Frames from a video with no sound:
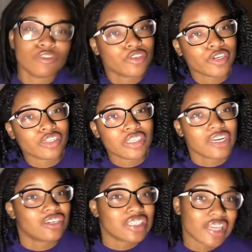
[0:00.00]
It's your girl
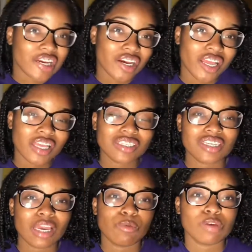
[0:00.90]
Shakira, and
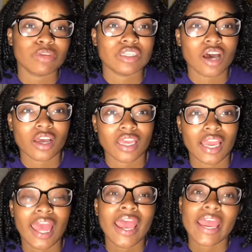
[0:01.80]
today we'll be
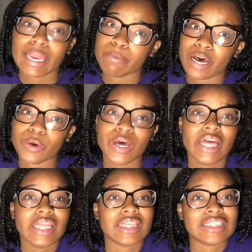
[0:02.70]
talking about
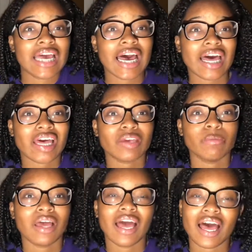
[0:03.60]
the
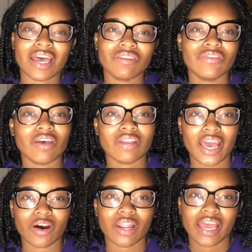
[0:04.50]
time I found
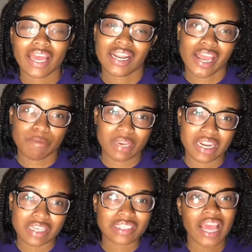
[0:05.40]
out I had
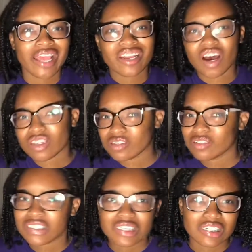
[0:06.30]
diabetes and also
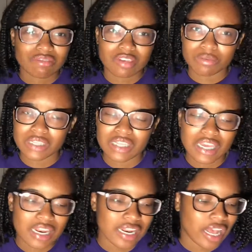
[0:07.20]
just living with
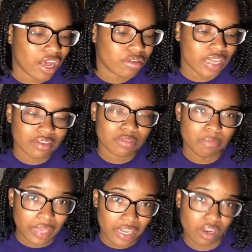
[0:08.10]
it and how life's
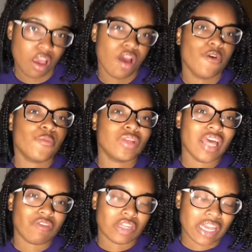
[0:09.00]
been with
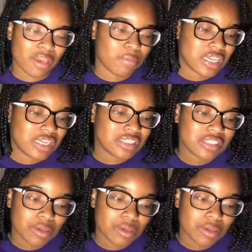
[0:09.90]
having diabetes.